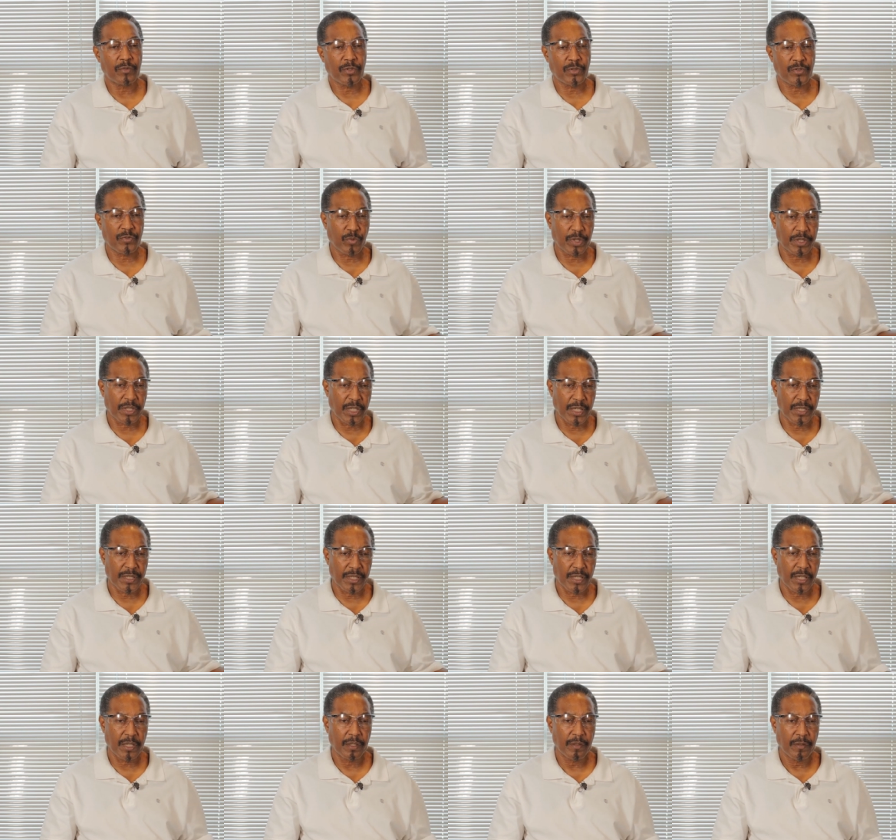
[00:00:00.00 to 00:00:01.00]
This is what they
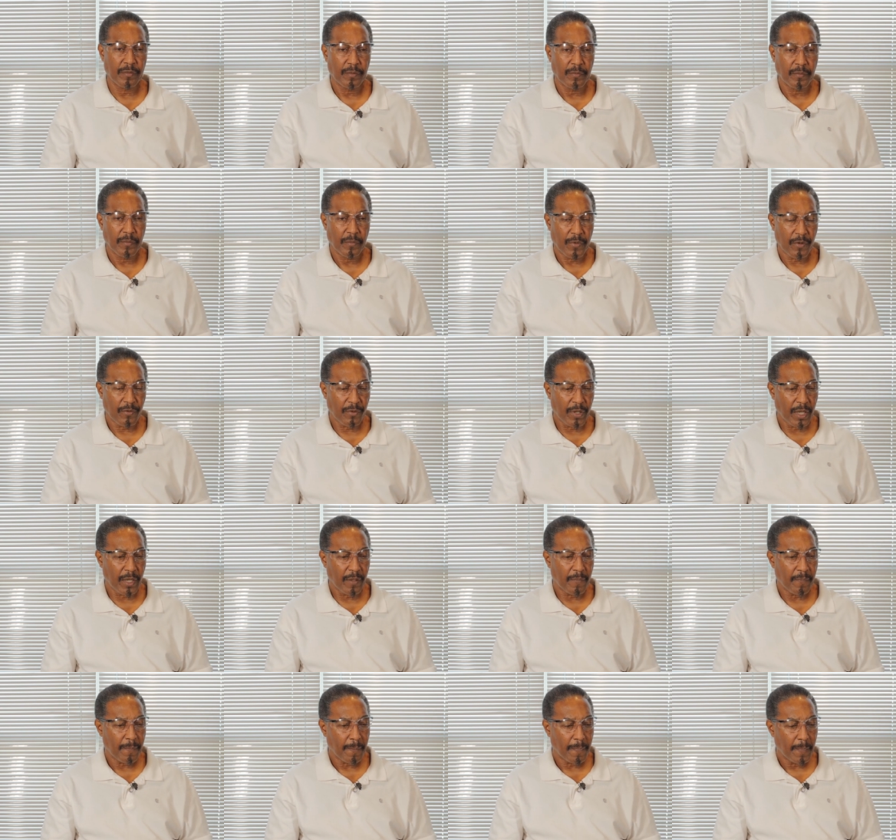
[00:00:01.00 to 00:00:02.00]
said, right?